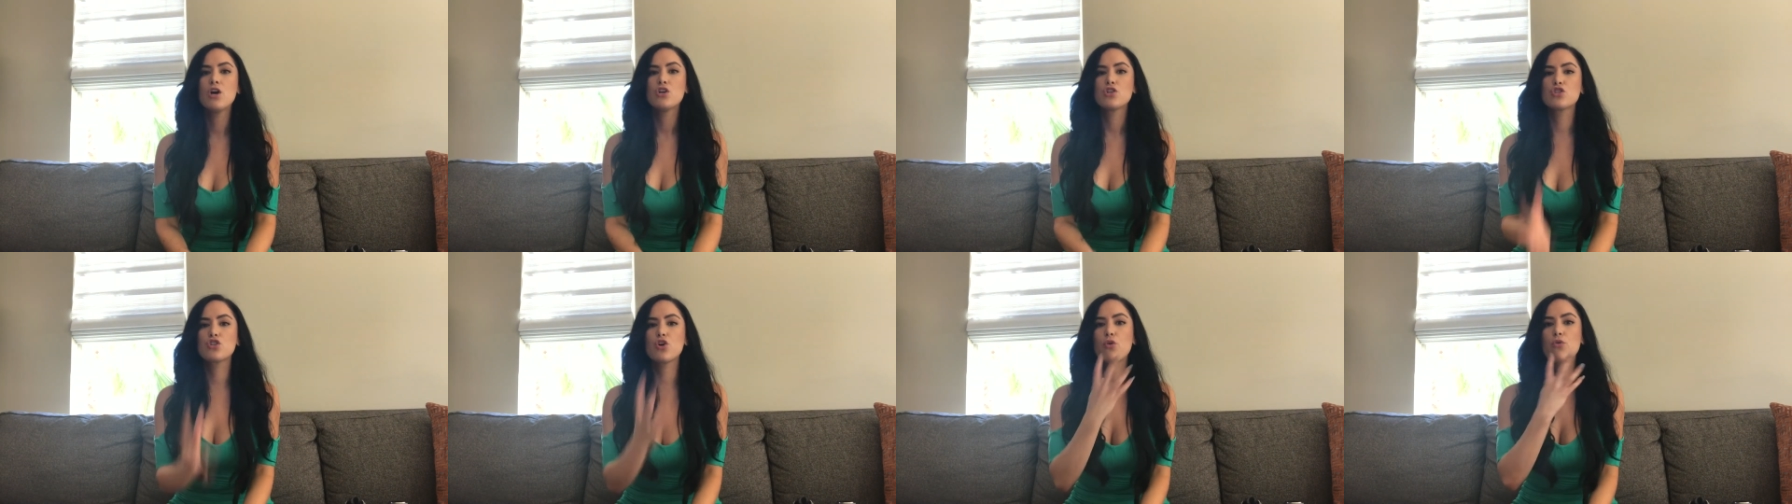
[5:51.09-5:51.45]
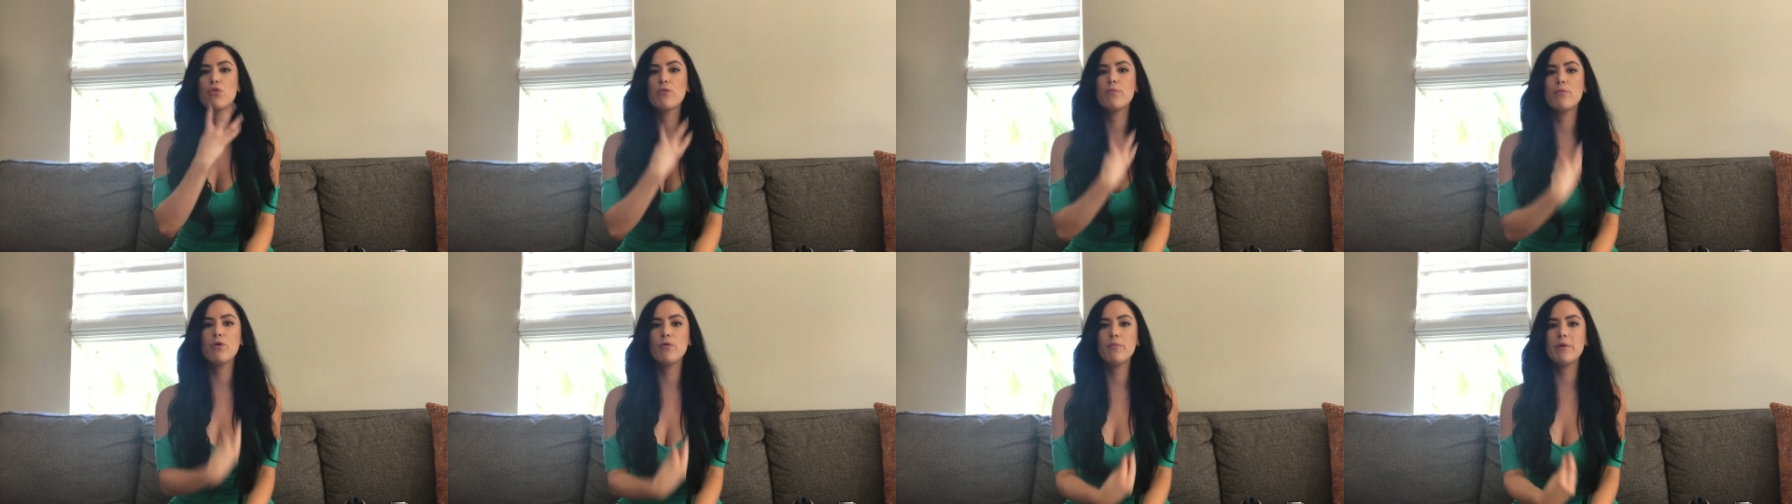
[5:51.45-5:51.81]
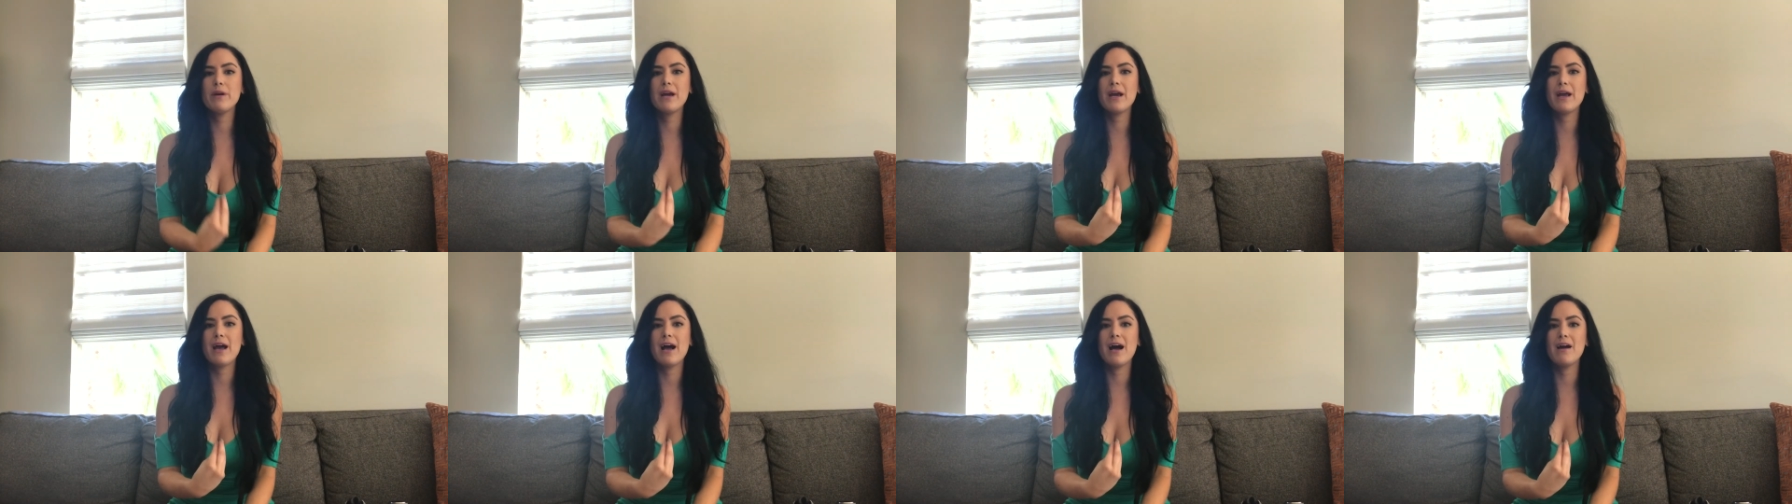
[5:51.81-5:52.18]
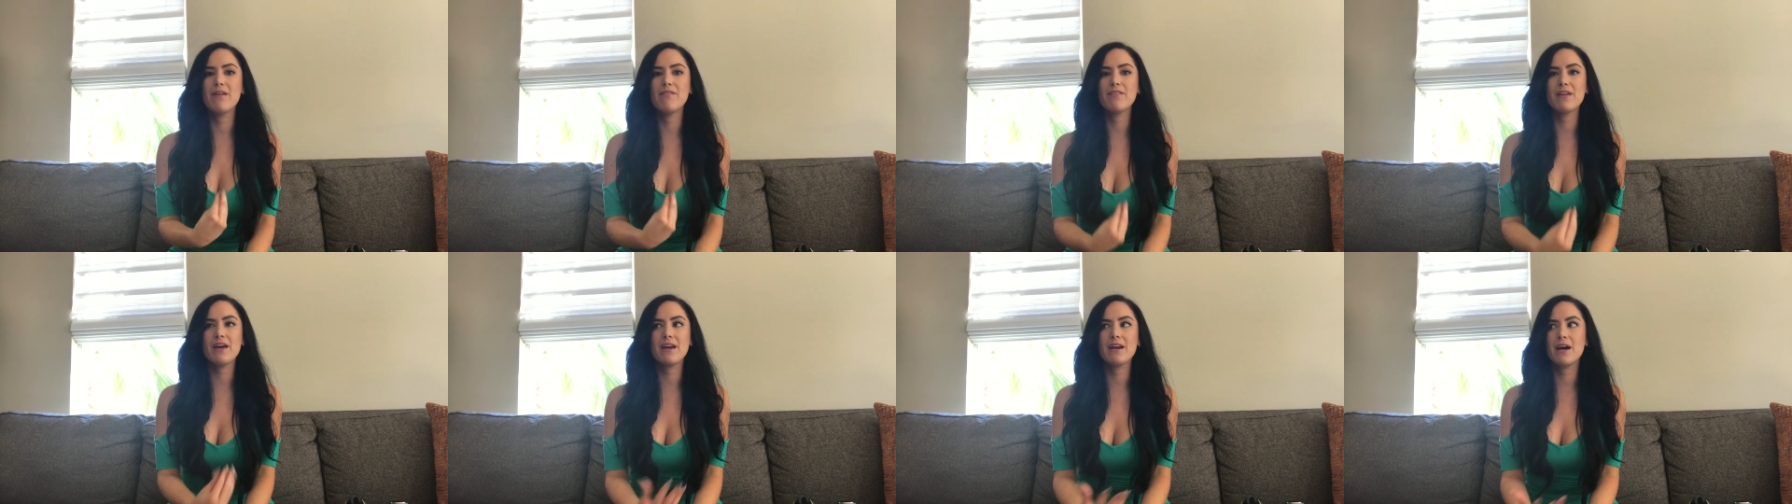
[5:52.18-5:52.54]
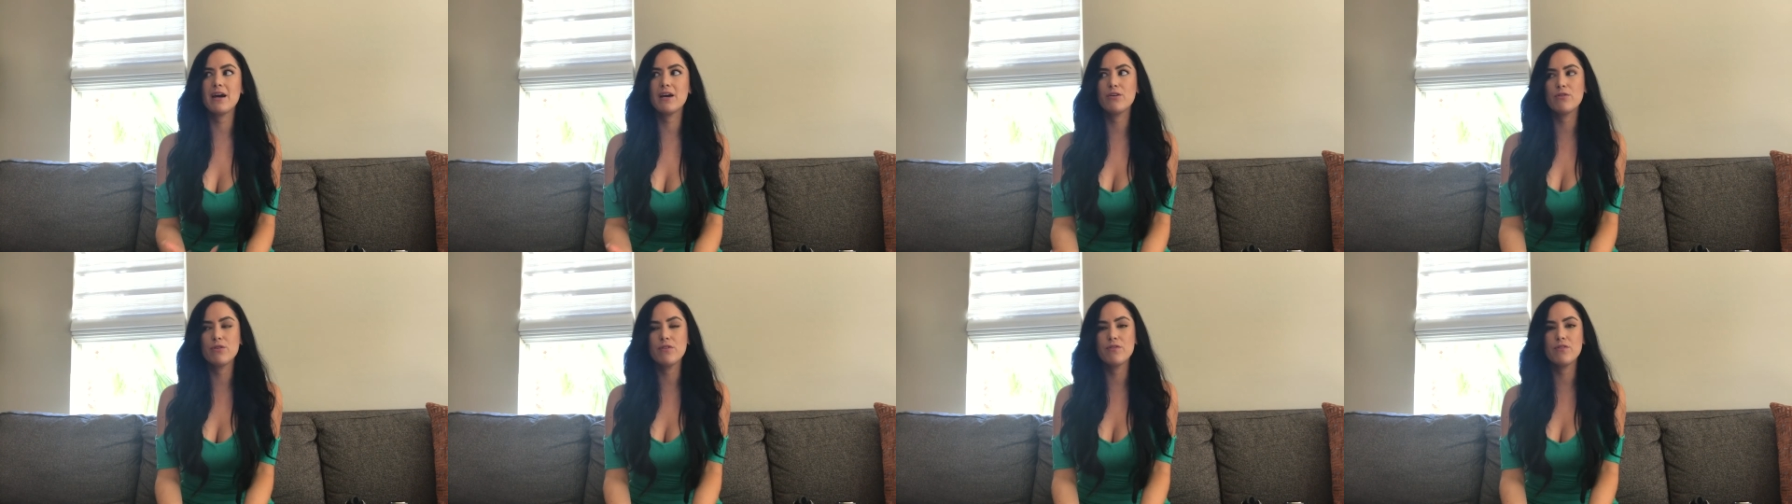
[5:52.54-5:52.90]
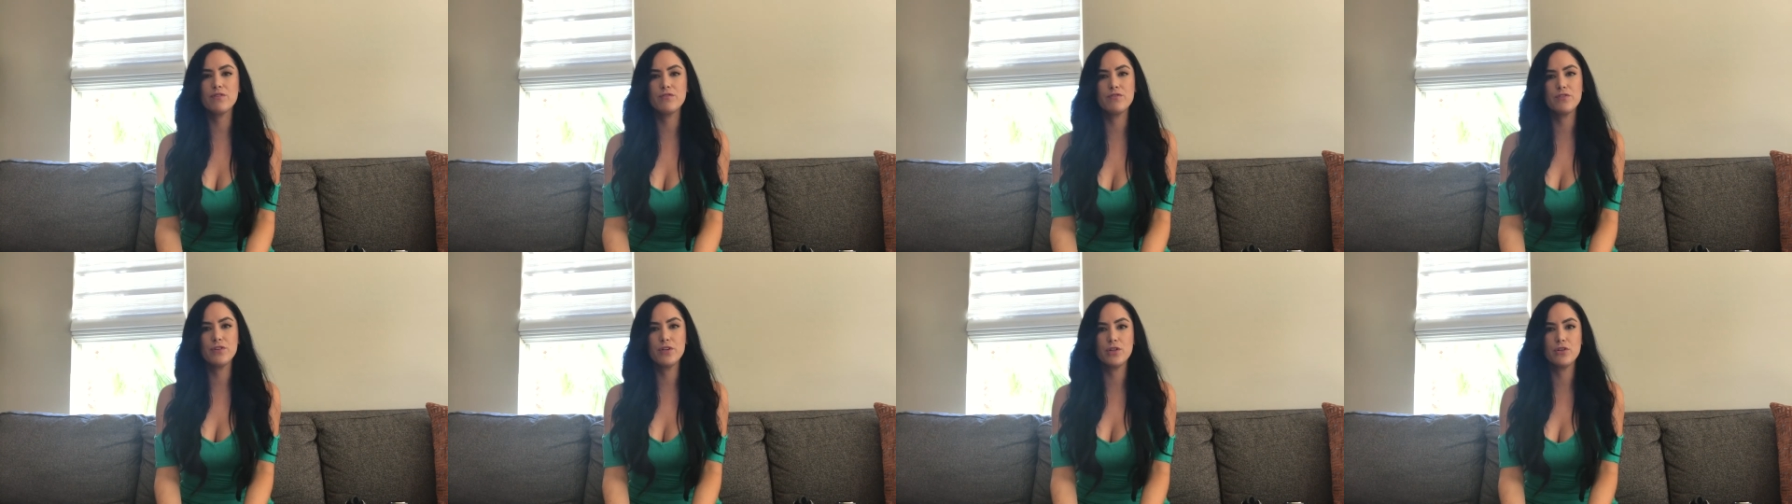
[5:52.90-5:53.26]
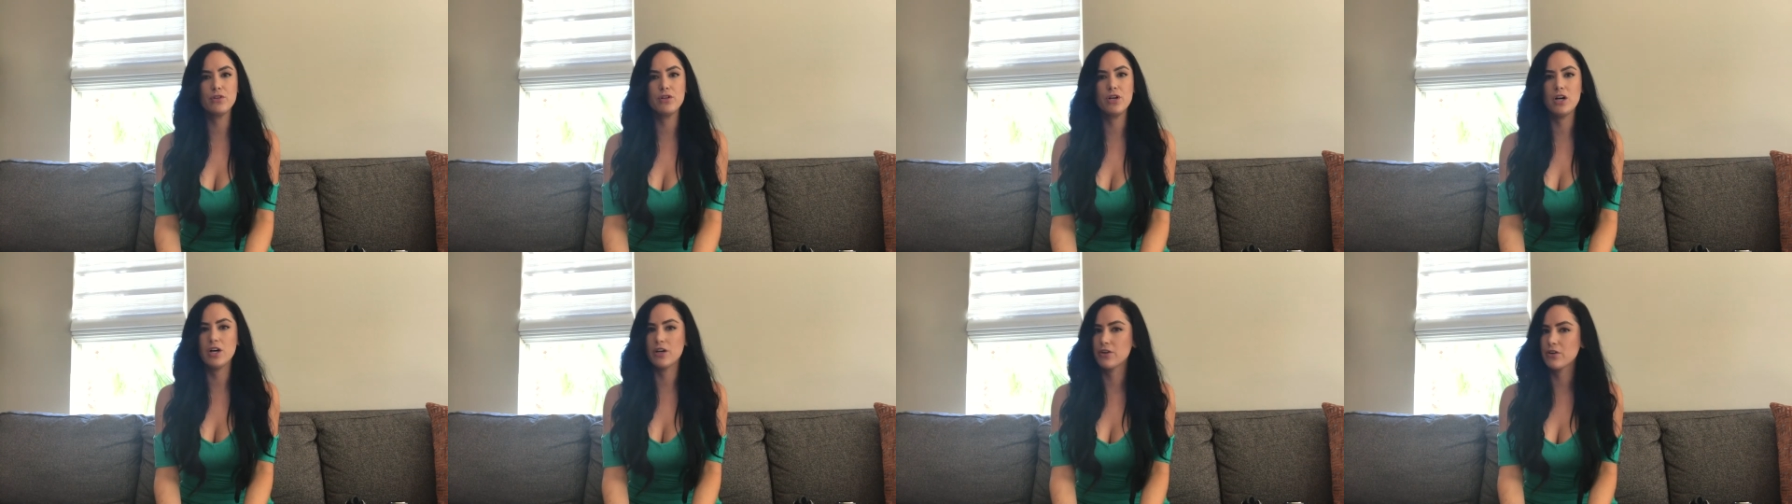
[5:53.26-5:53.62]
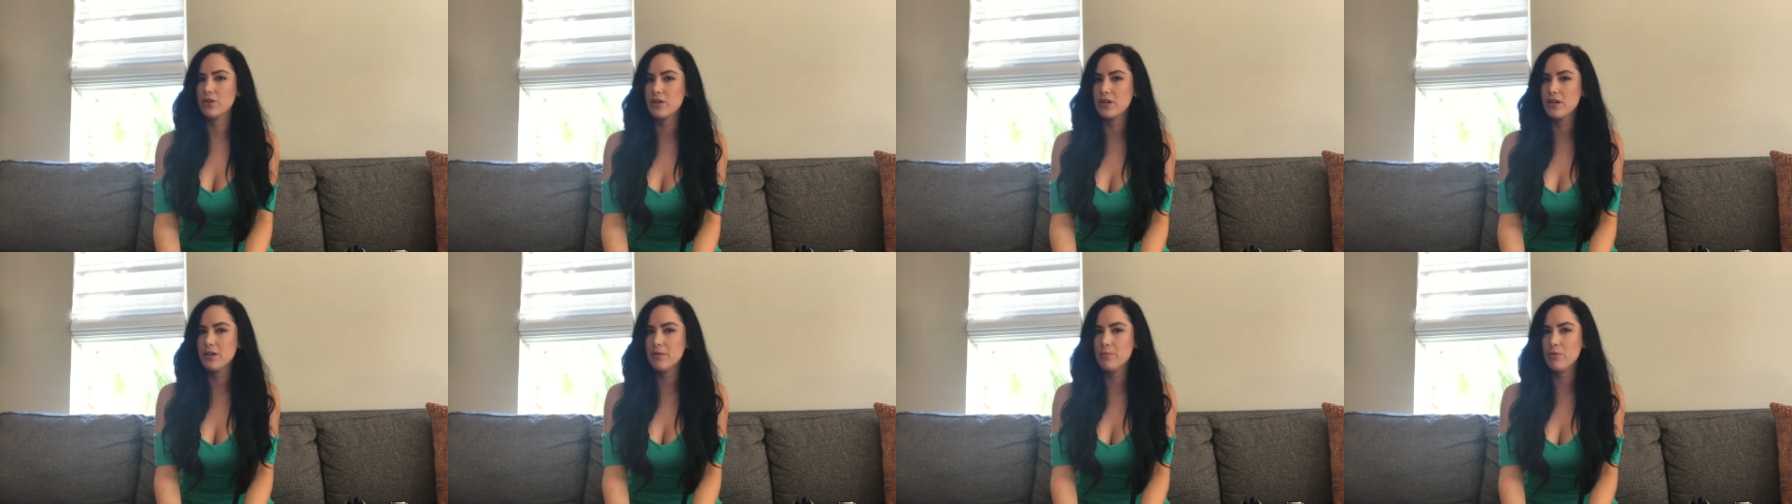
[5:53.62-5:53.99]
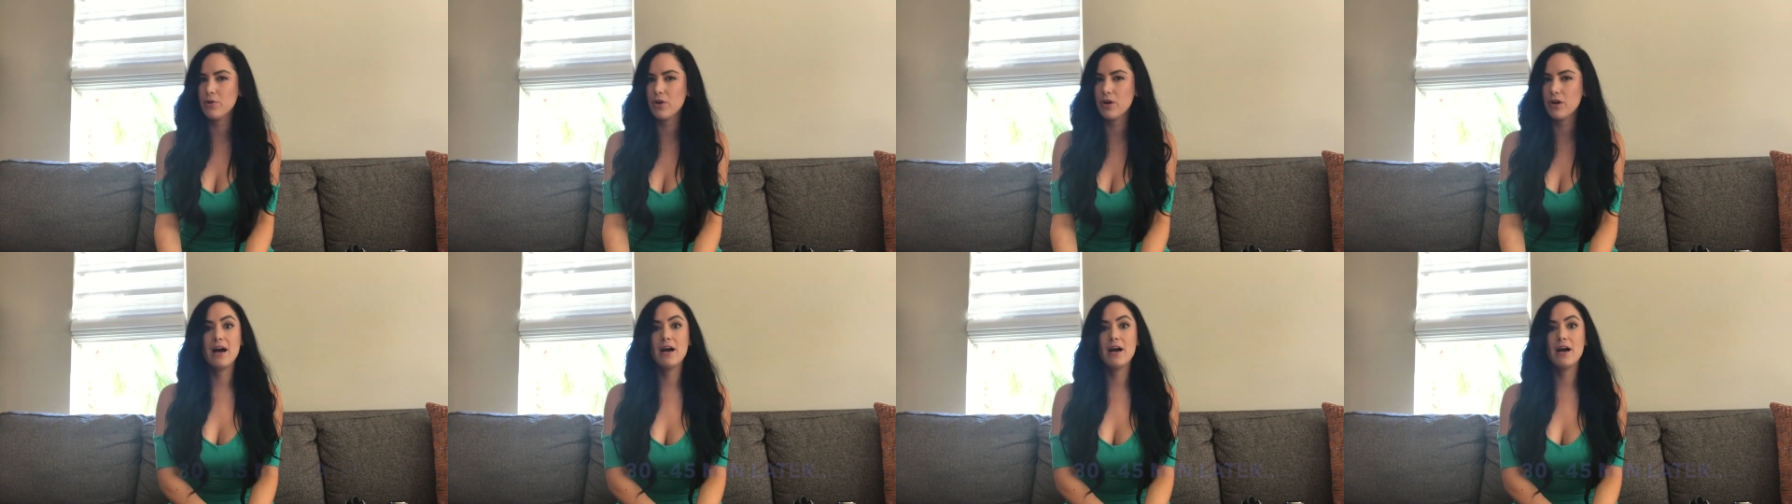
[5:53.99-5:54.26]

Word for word: So the moment I have that, I don't even feel hungry anymore.